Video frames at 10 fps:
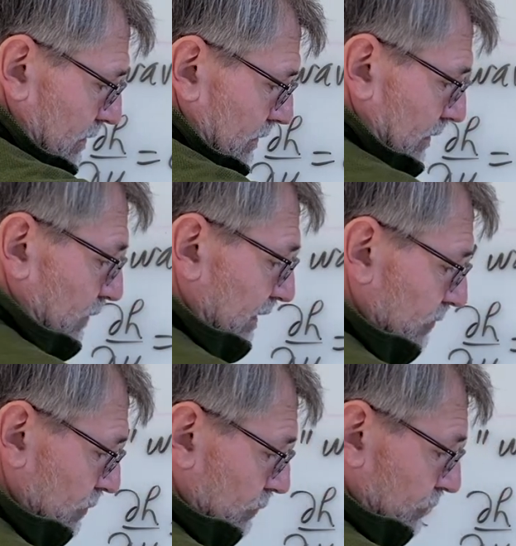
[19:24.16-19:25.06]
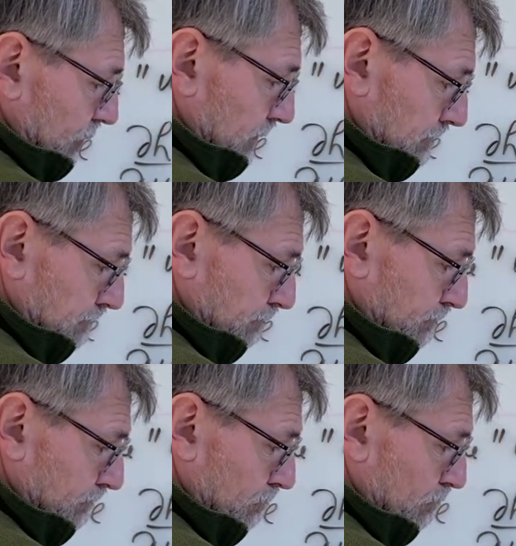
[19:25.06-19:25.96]
then we have a solution.
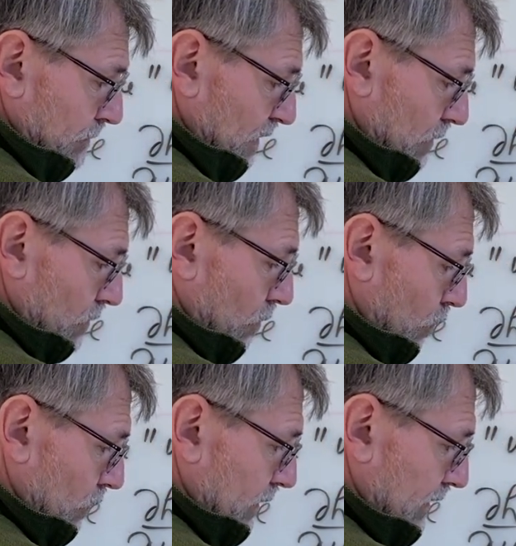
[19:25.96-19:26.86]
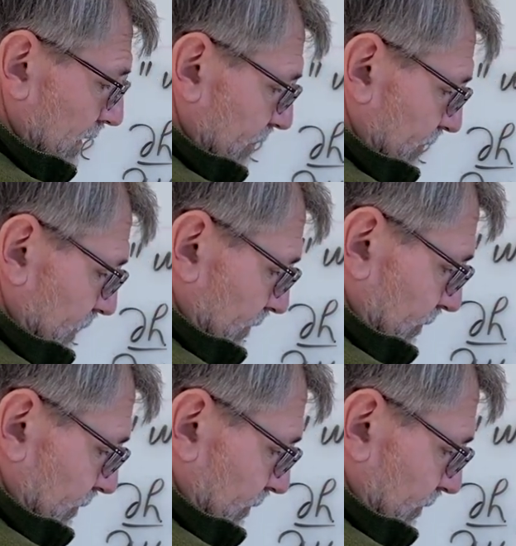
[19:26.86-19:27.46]
Or if the